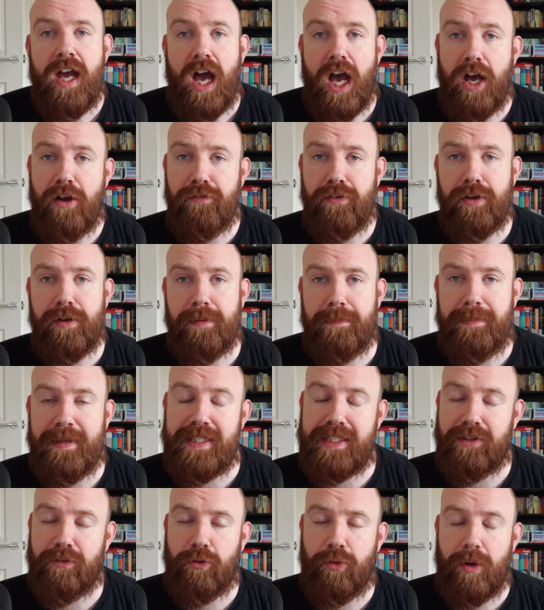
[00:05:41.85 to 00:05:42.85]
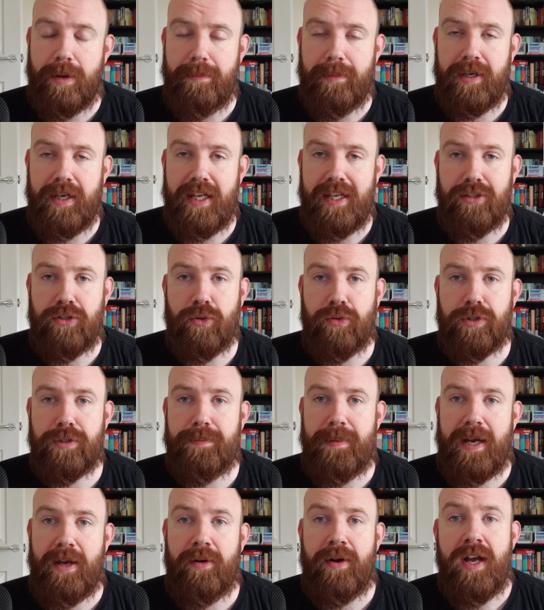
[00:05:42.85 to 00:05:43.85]
Other pieces of equipment that it talks
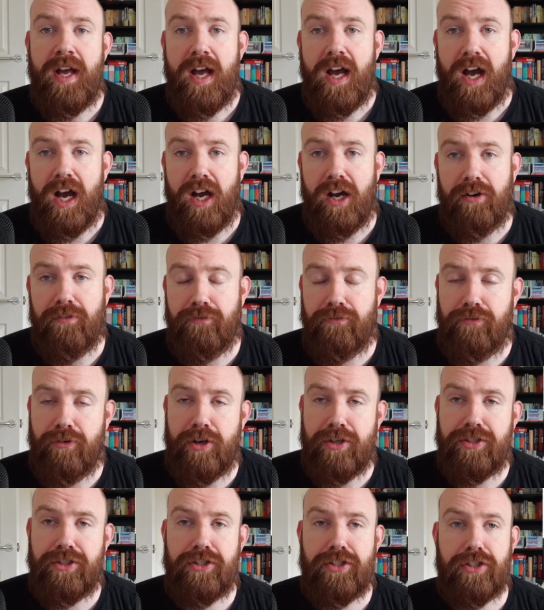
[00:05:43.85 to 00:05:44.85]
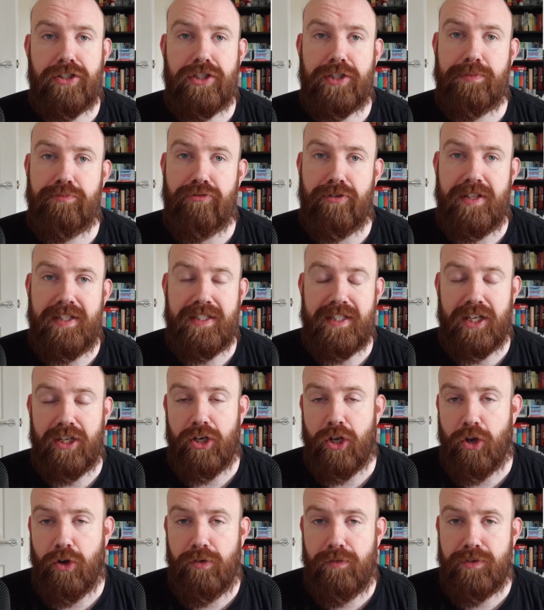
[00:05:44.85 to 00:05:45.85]
about are thrust, sprint,
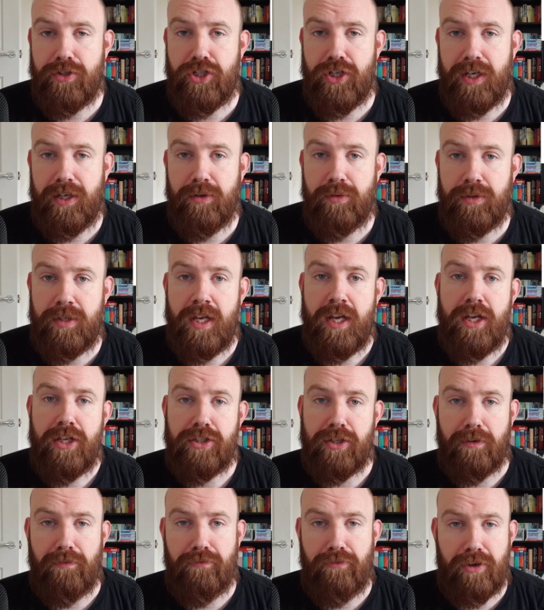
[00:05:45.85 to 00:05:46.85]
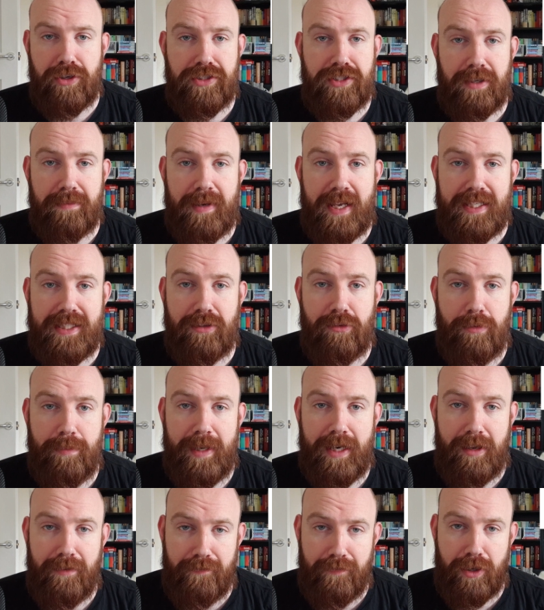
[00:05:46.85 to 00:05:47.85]
and overshield. So thrust, I'm guessing, would
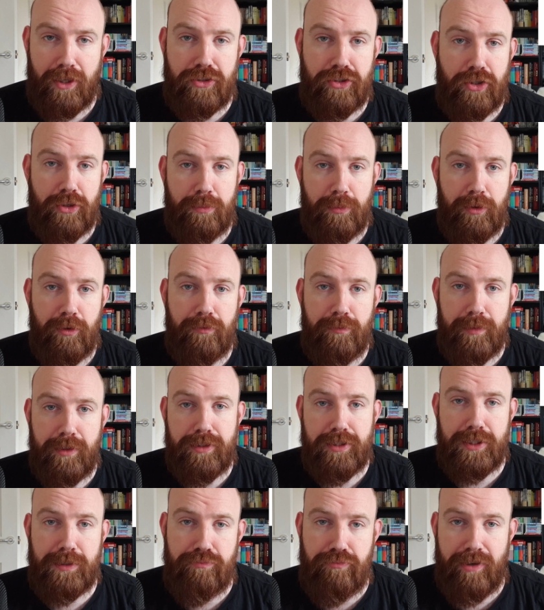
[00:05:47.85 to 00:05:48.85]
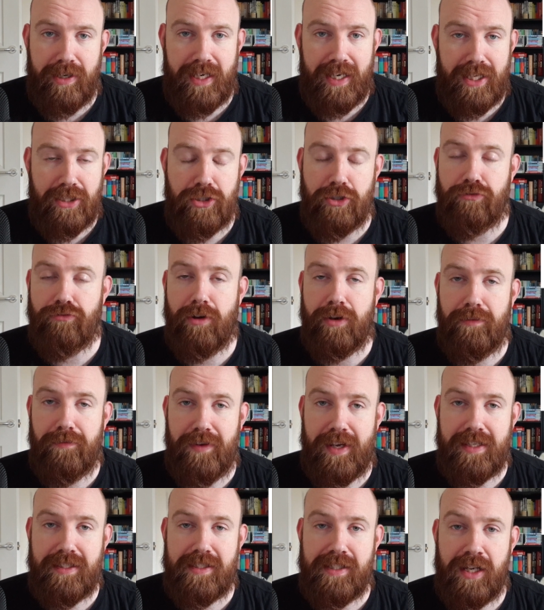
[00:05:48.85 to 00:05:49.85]
be like vertical movement. Sprint lets you run
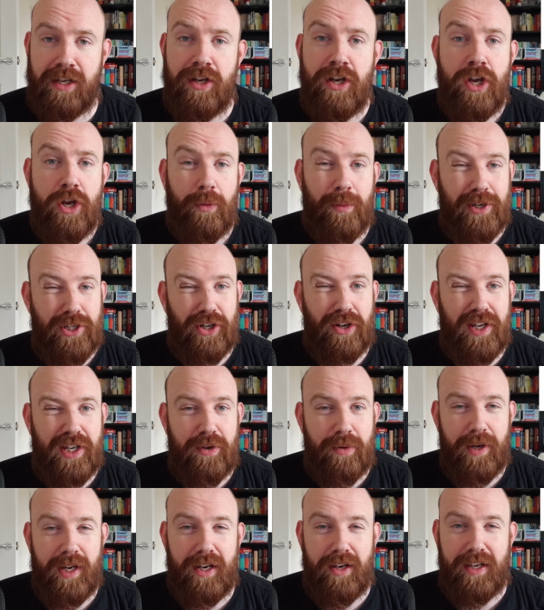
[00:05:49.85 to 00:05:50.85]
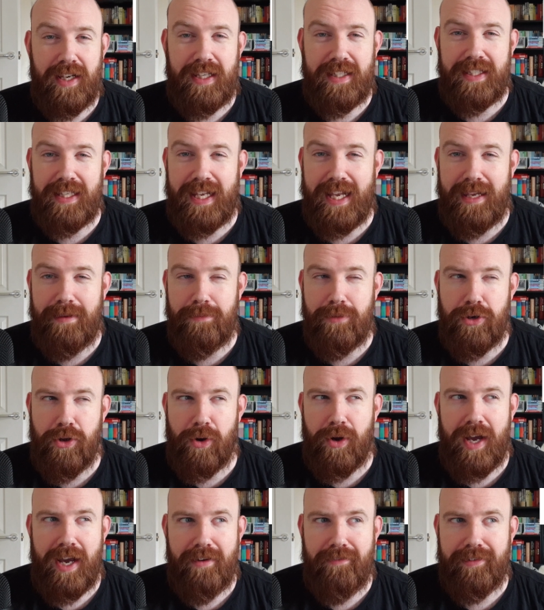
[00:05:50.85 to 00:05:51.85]
faster, which I quite like the game
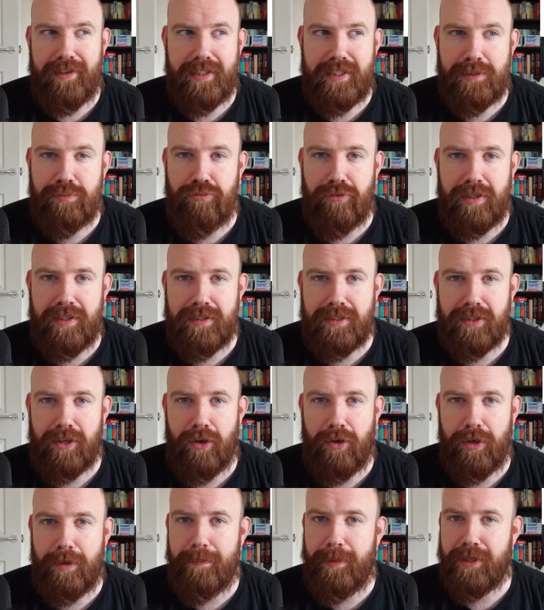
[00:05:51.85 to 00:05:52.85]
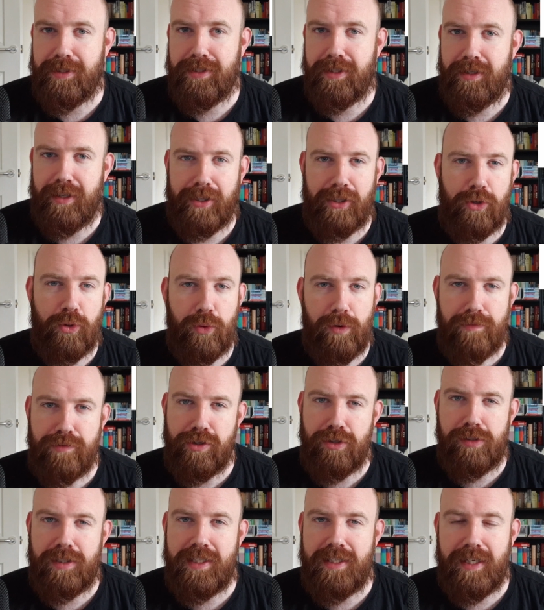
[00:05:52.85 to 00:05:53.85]
not having sprint on a button like Call of
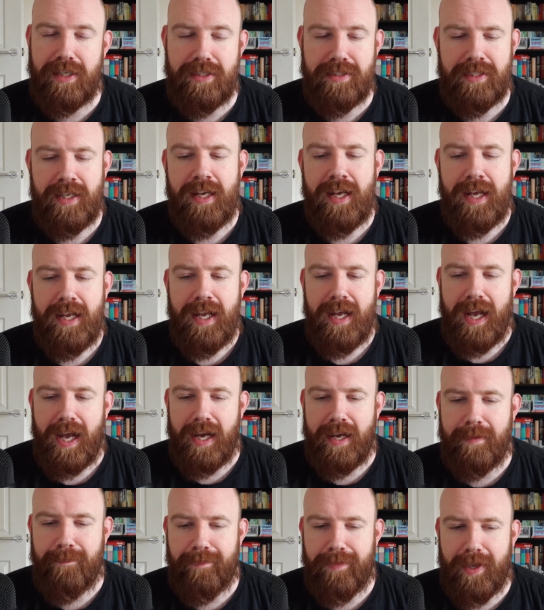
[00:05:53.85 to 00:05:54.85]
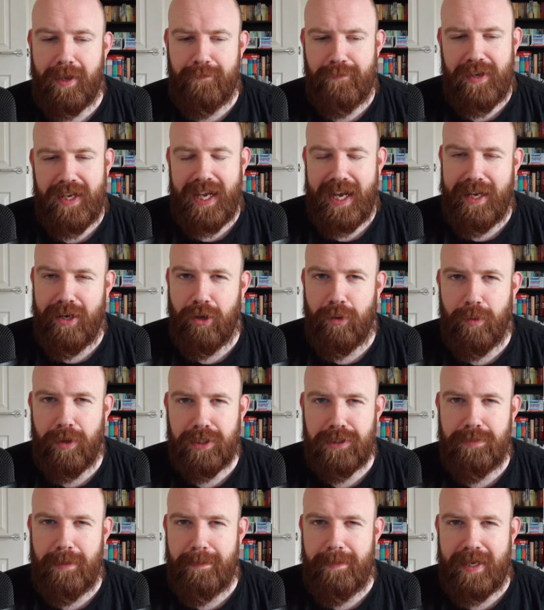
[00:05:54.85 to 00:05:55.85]
Duty does. I think Halo
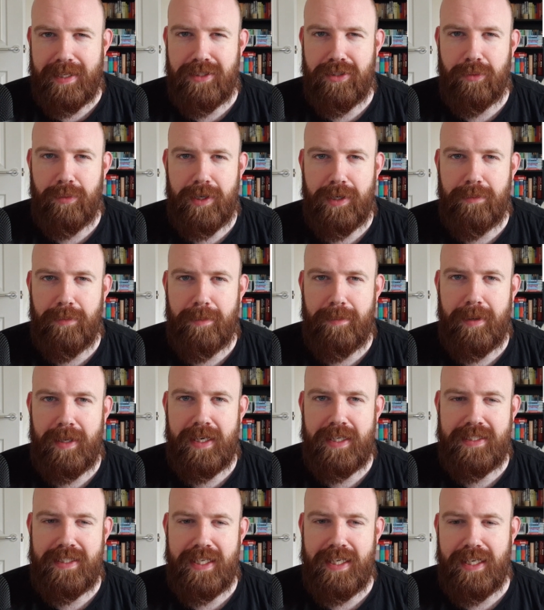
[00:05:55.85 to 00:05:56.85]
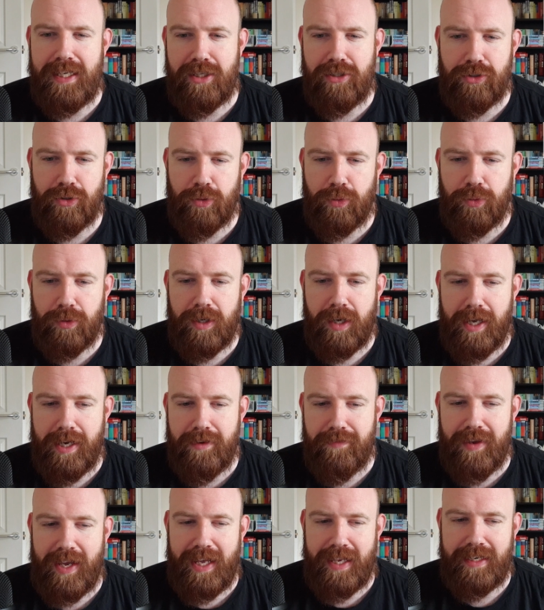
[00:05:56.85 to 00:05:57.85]
works a bit better when the mobility is all kind
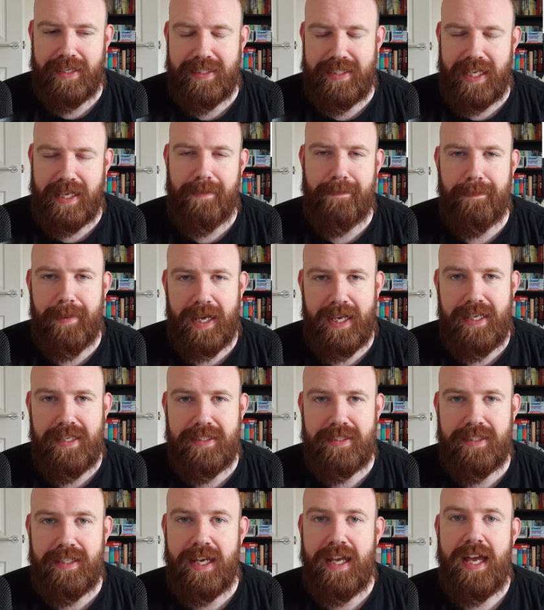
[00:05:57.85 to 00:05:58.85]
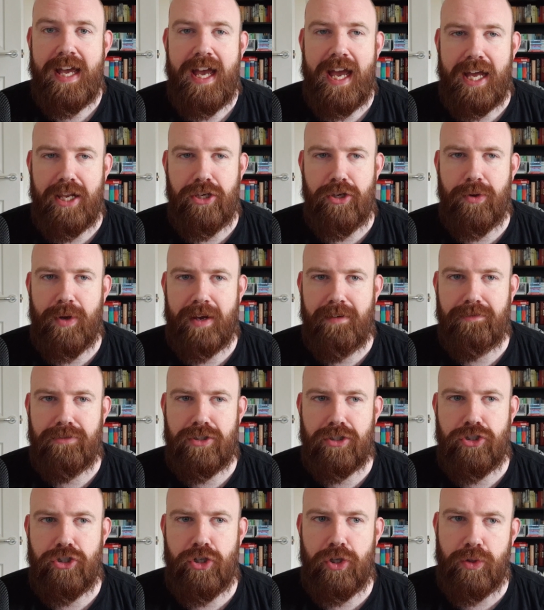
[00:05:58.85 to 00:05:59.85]
of at the same pace, and you having
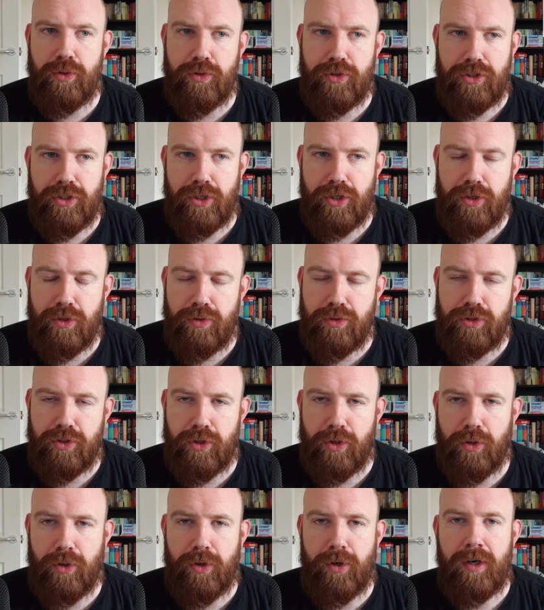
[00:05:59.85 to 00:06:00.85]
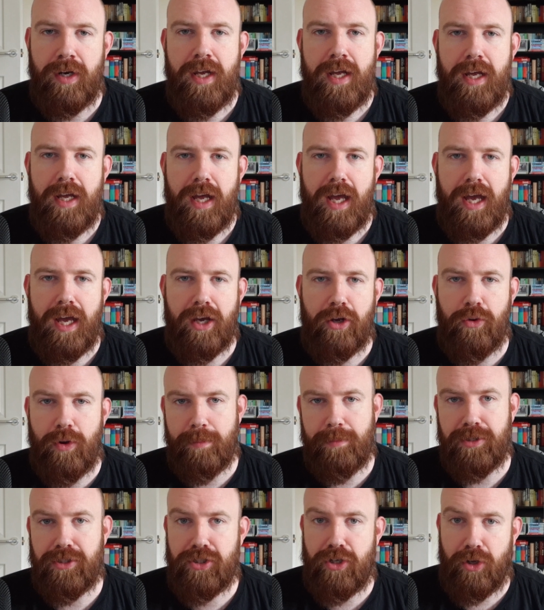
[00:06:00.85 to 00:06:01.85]
to choose to use your
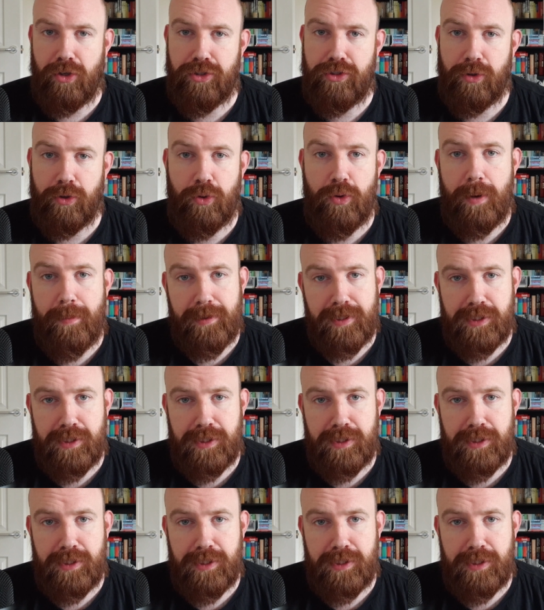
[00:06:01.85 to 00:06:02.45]
equipment slot to equip a